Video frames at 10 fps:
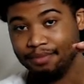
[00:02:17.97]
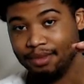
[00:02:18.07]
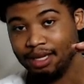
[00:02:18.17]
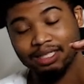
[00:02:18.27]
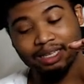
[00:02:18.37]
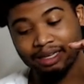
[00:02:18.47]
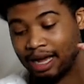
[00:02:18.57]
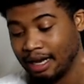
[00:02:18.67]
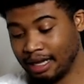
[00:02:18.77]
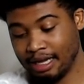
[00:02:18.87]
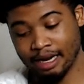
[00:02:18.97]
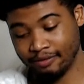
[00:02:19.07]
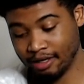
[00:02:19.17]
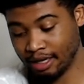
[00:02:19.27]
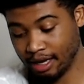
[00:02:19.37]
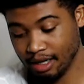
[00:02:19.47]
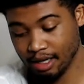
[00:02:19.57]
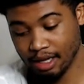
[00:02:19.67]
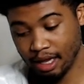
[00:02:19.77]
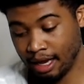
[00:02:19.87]
It's a lot of heat after that.
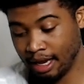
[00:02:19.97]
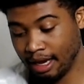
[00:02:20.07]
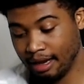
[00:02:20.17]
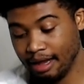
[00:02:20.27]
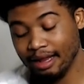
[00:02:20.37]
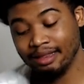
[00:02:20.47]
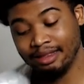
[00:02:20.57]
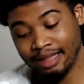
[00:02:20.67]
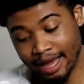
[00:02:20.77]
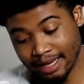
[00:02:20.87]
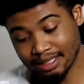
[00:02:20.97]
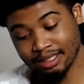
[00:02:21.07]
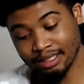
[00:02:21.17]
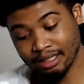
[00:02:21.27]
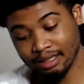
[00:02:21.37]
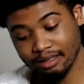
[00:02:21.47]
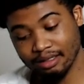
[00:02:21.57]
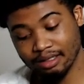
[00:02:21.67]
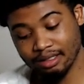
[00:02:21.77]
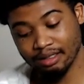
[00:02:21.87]
And that's the
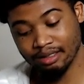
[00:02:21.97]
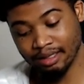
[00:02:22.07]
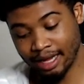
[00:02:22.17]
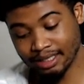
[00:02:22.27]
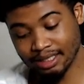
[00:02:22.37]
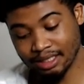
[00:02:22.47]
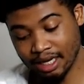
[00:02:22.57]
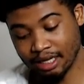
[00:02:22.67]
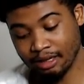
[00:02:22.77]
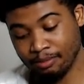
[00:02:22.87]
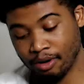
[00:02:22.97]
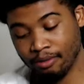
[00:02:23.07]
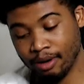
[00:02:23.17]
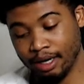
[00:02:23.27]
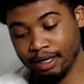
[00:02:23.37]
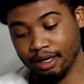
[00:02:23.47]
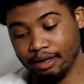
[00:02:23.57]
shaky part right there.